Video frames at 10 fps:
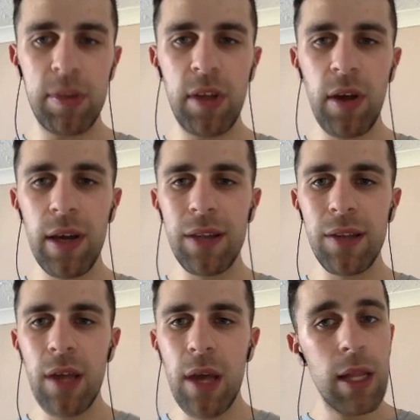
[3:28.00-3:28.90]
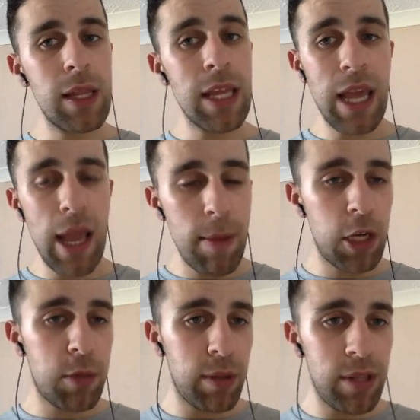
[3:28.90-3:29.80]
size, the
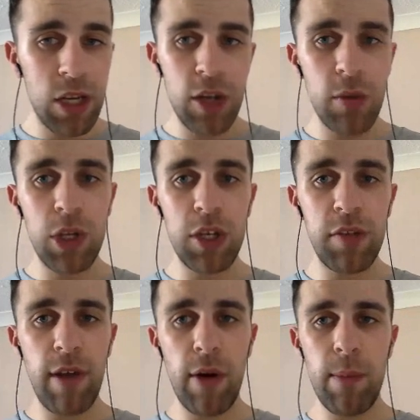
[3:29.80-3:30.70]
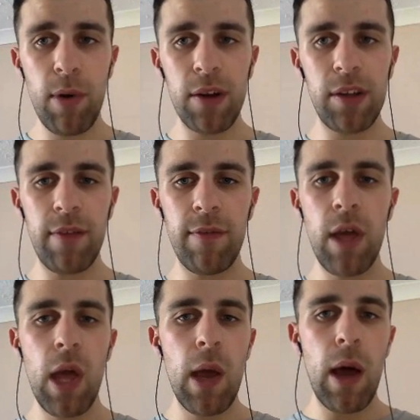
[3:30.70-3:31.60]
image position, which is very impressive.
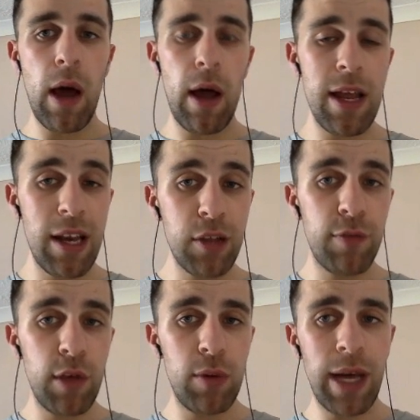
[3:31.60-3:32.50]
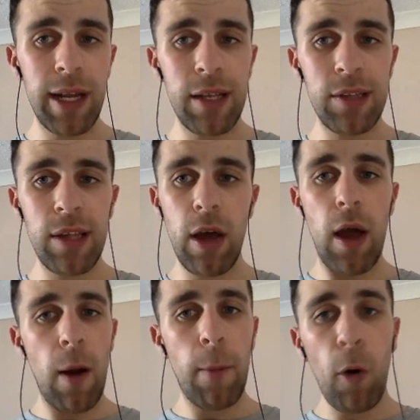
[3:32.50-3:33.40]
Uh, list view, that is.
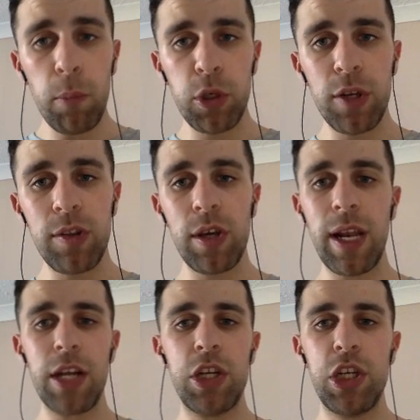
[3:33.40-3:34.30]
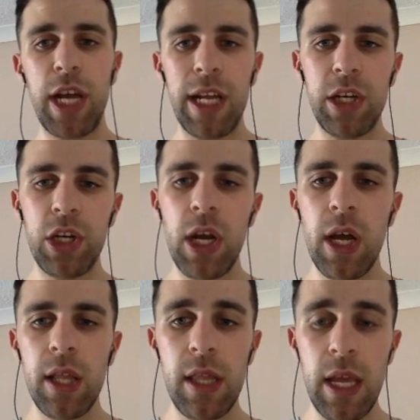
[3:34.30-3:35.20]
Options, you can actually change
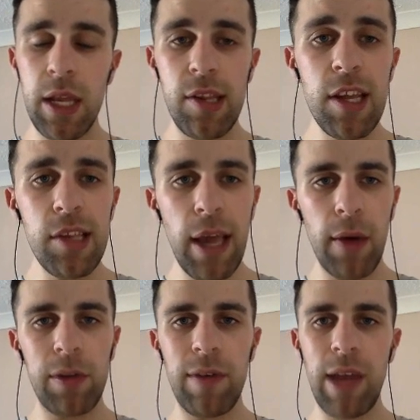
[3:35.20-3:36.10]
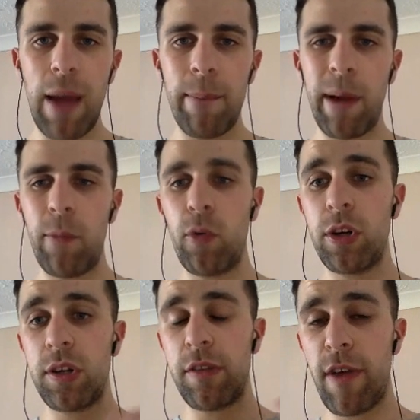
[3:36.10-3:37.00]
the details of a Kanban board,
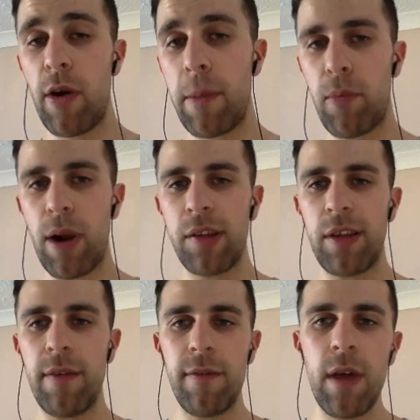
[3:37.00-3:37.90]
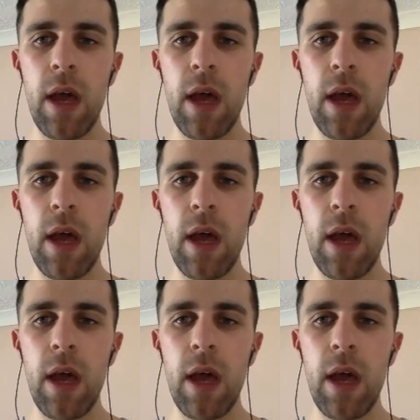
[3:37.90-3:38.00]
which is very impressive,